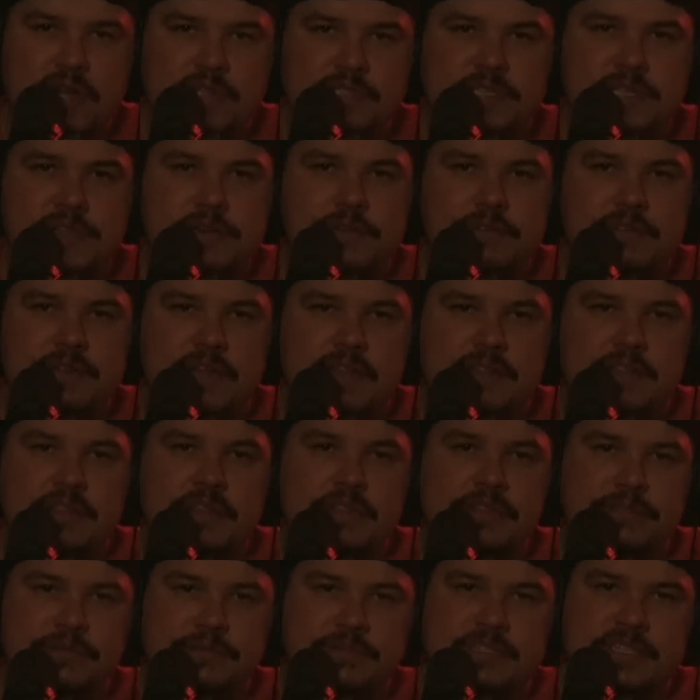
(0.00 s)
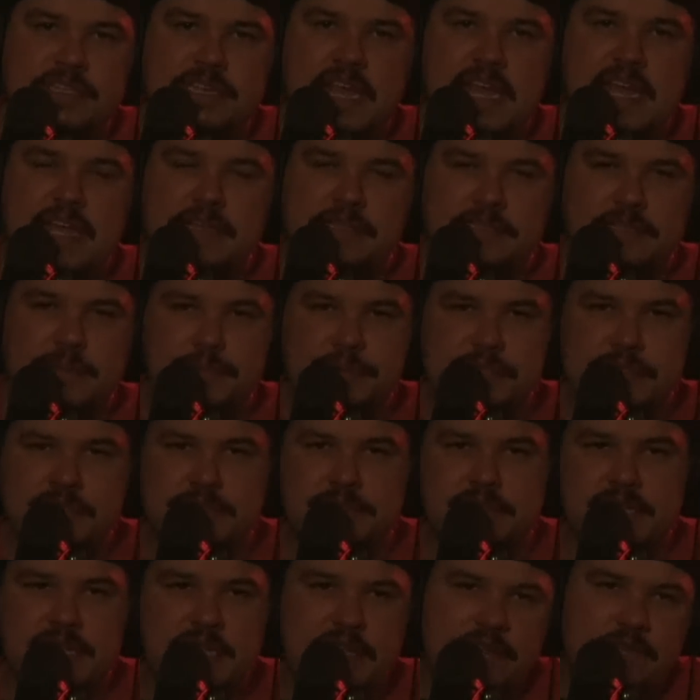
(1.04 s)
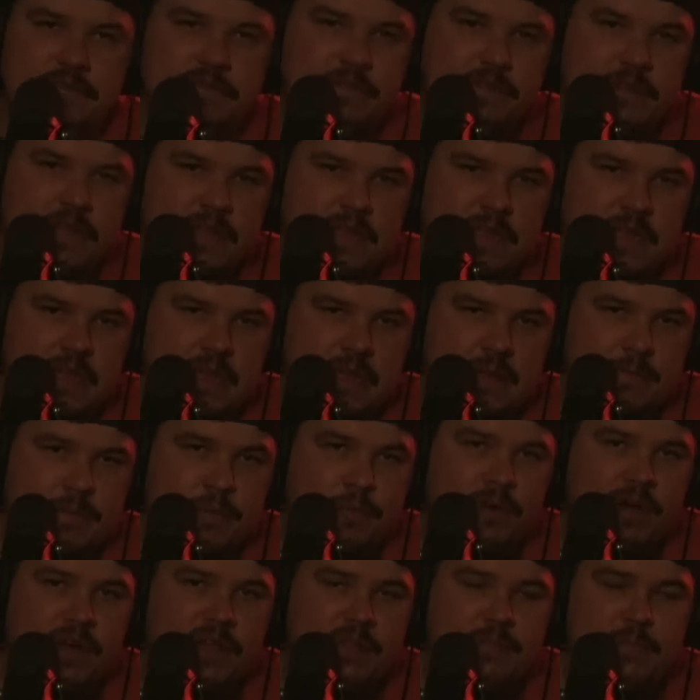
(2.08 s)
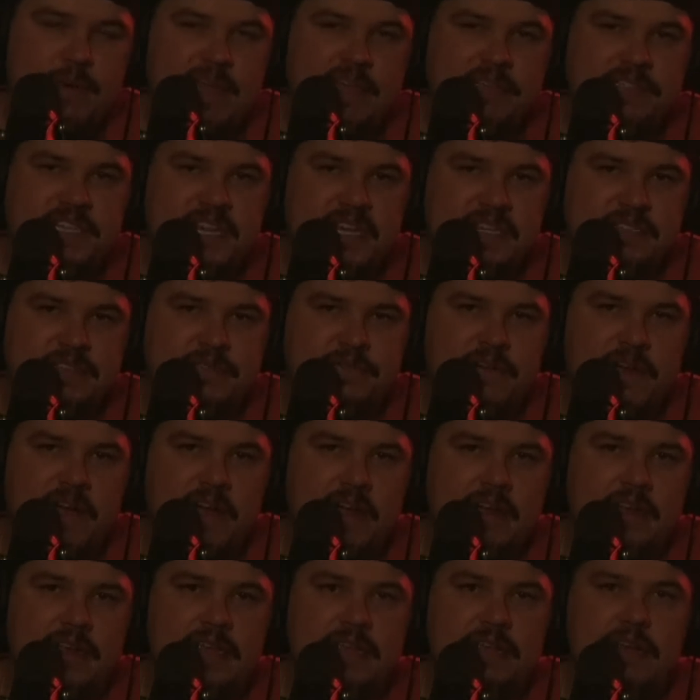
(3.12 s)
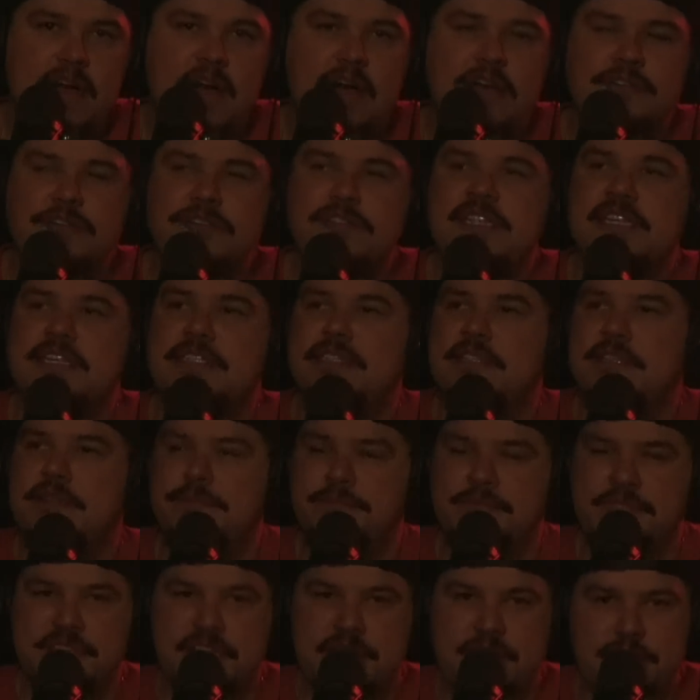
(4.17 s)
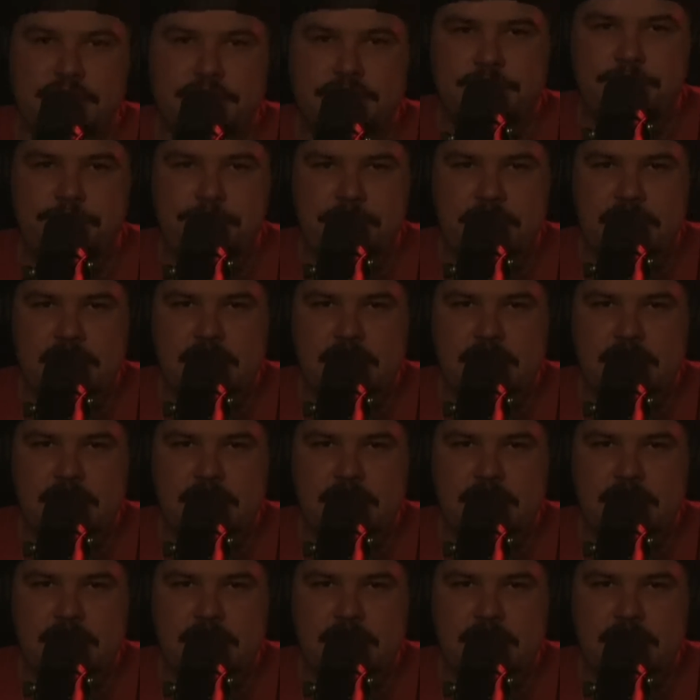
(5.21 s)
prosecutor thought that this was an ace up his sleeve, but while the man testified, he contradicted himself.